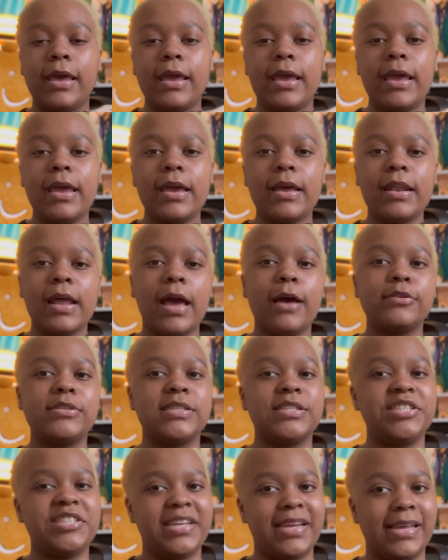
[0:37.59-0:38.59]
and how to
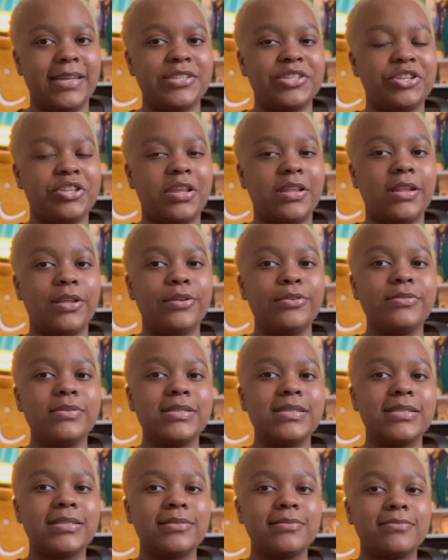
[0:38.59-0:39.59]
change the
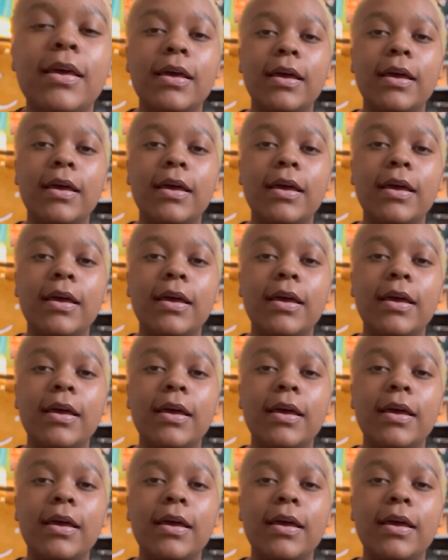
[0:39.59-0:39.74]
notes.